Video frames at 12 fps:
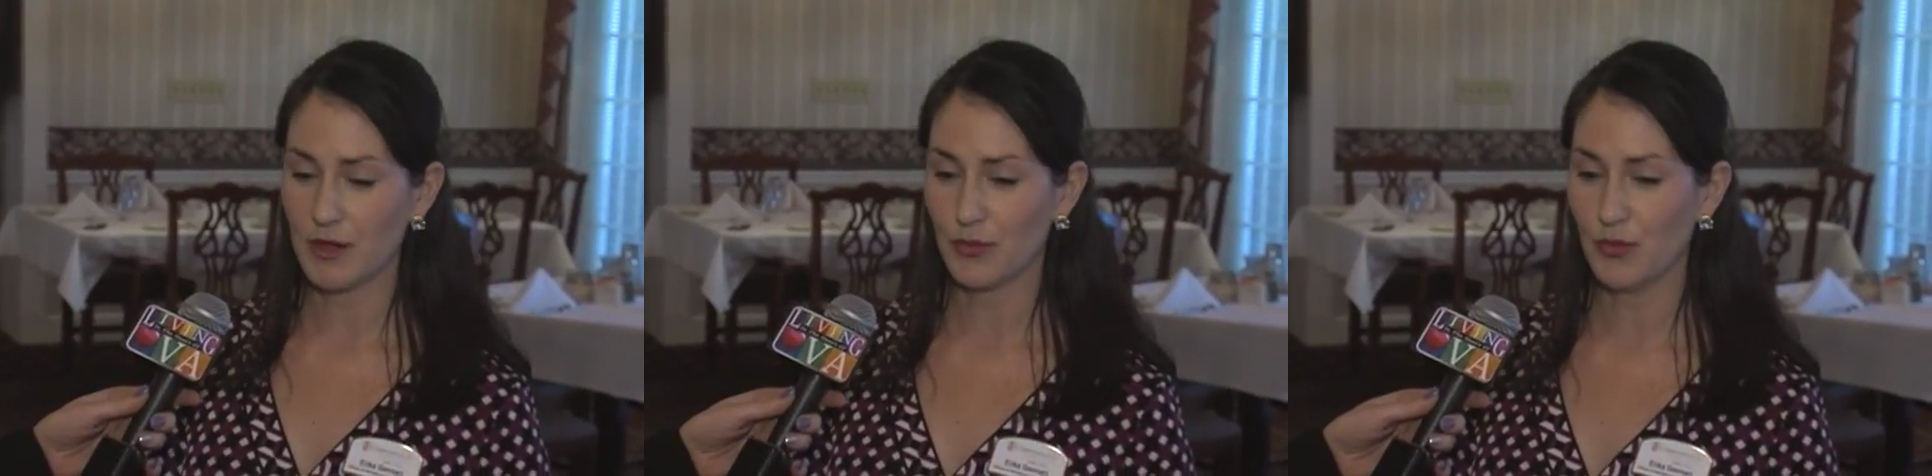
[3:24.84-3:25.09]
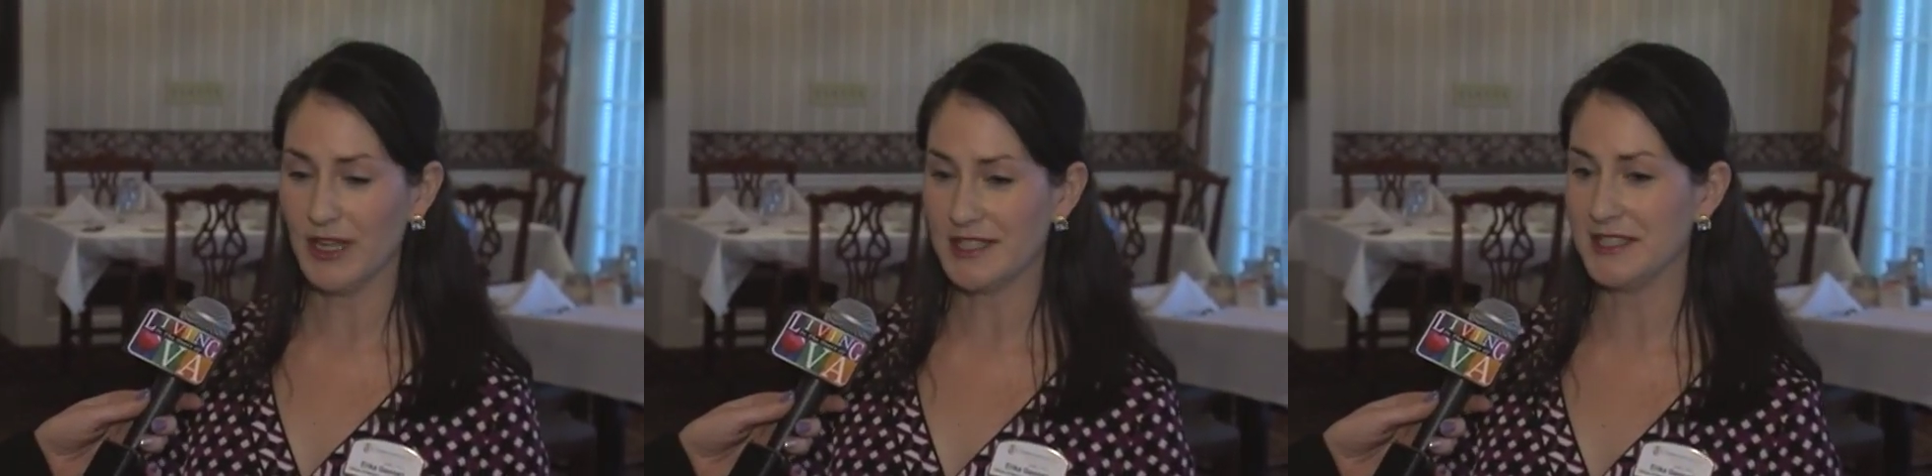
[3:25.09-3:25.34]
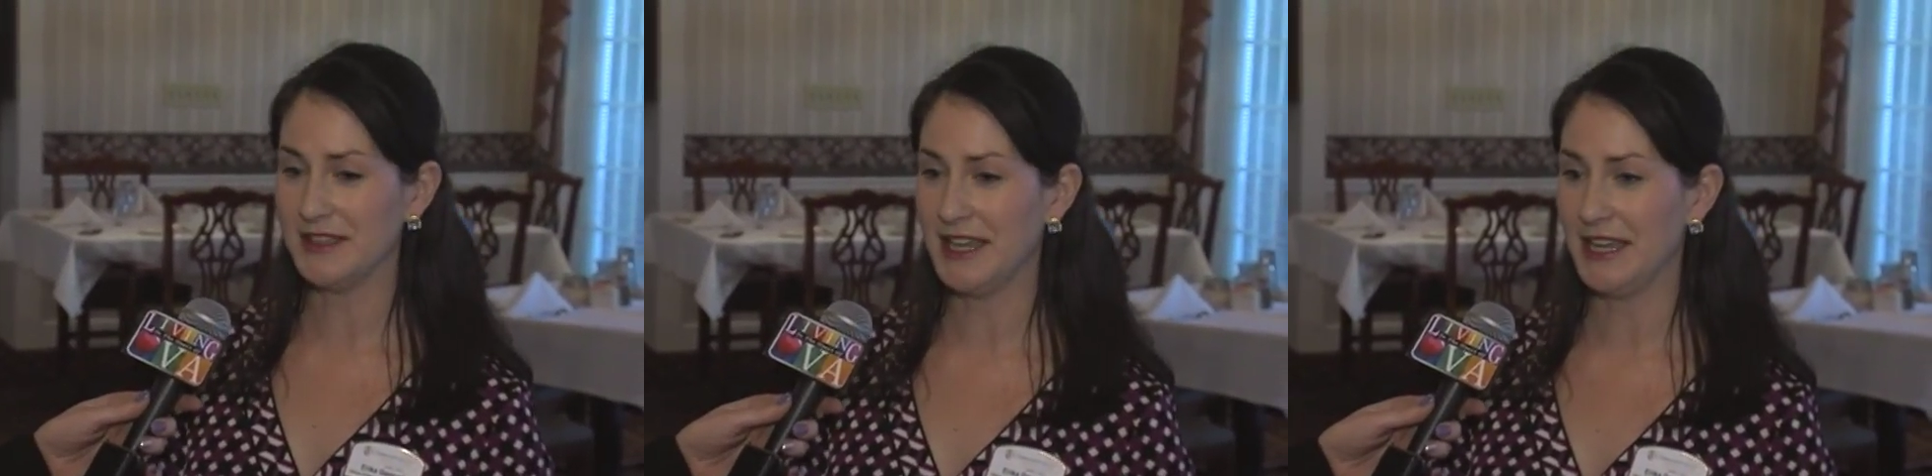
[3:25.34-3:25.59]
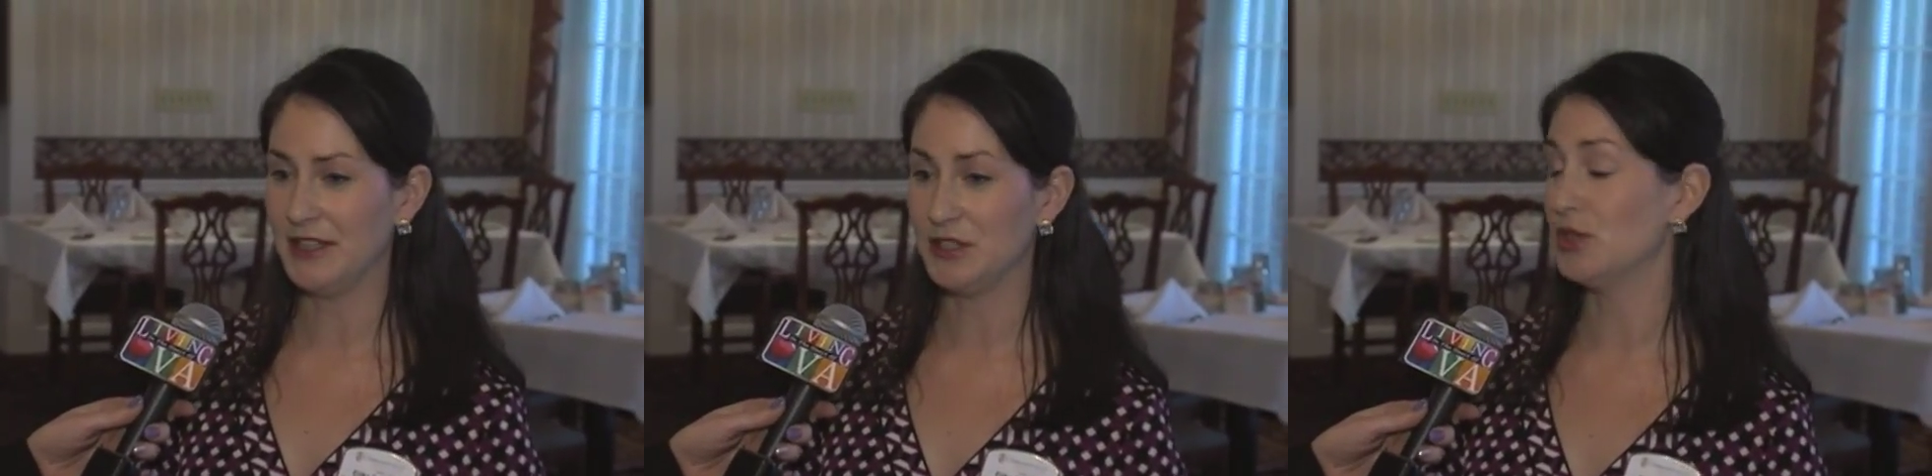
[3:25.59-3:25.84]
what did
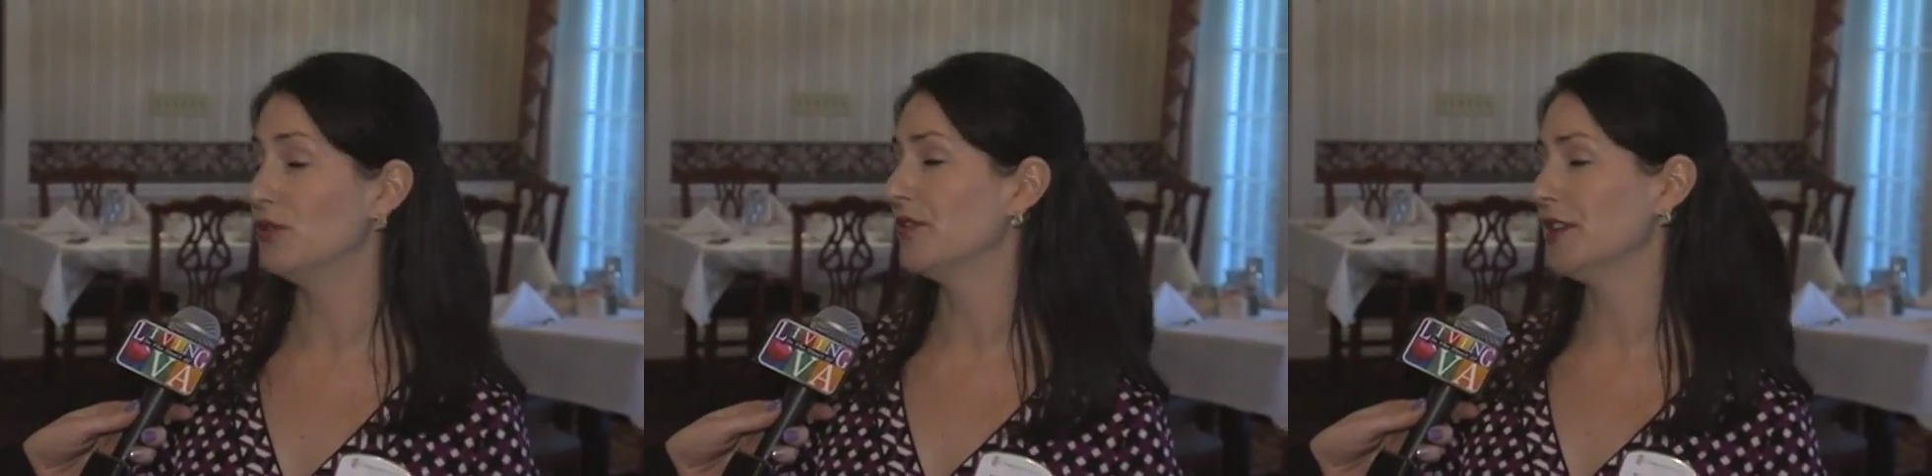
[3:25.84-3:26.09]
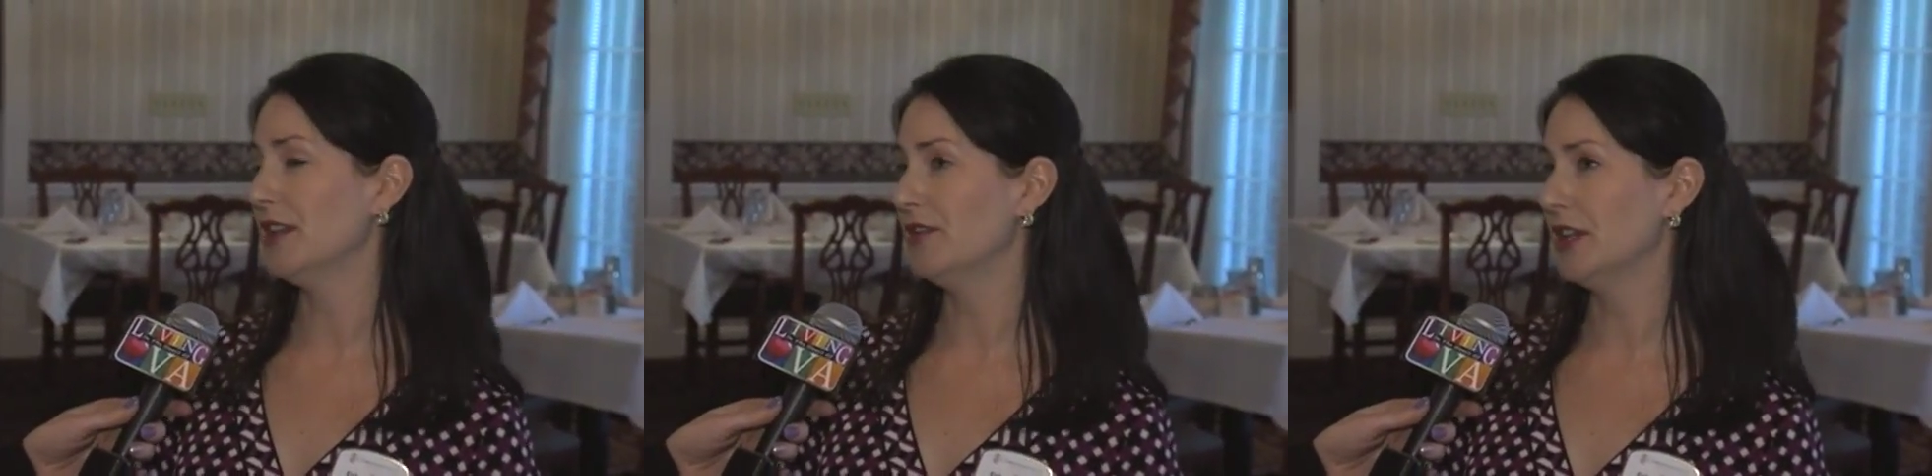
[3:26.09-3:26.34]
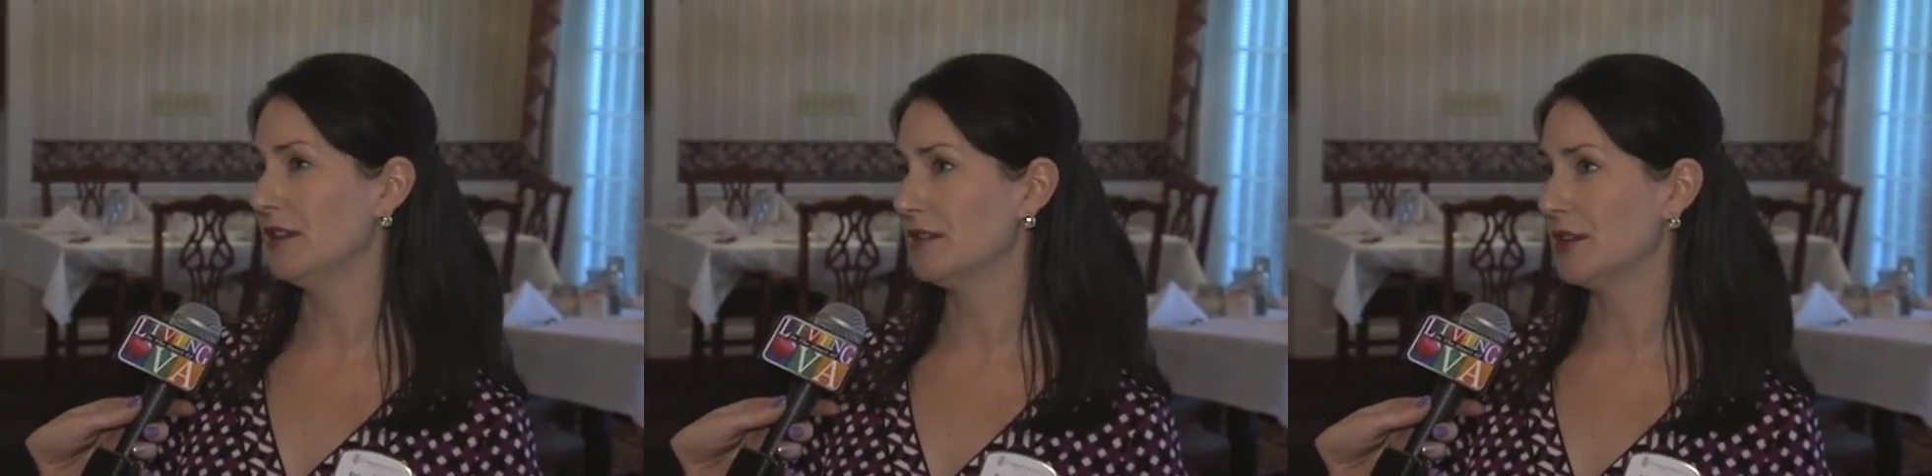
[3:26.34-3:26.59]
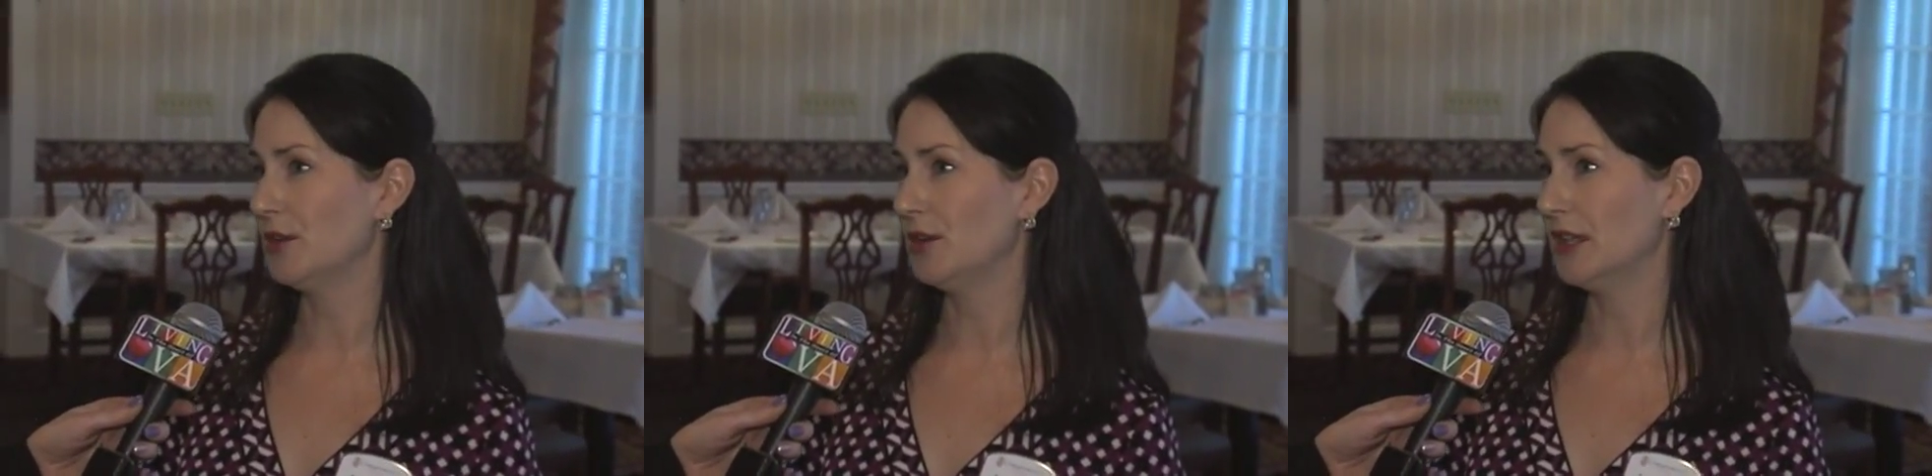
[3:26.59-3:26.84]
they do for a living
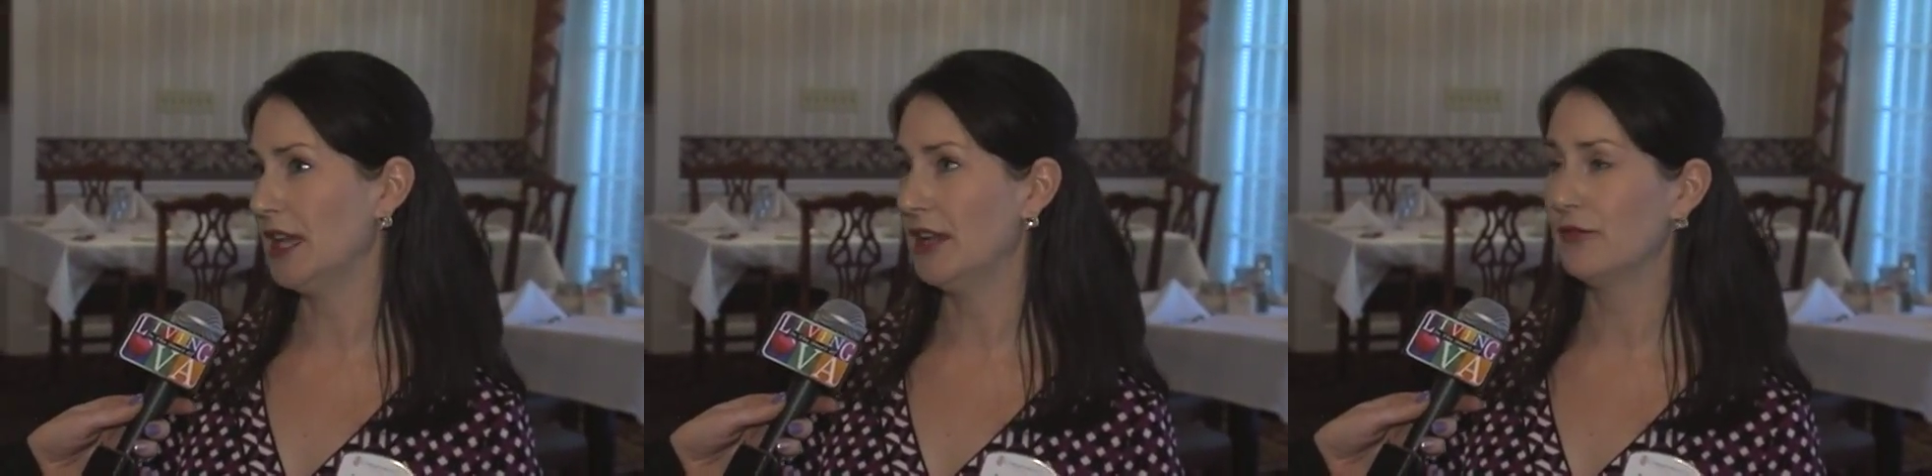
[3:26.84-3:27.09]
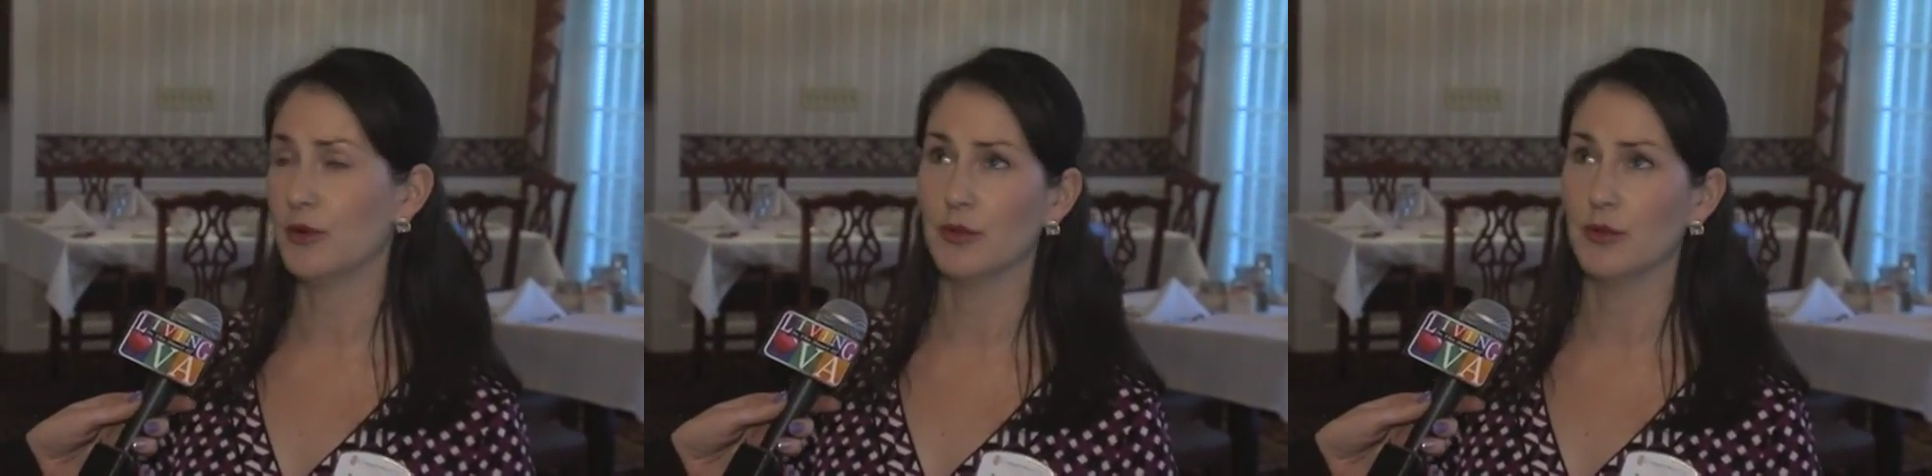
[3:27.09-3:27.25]
their whole life,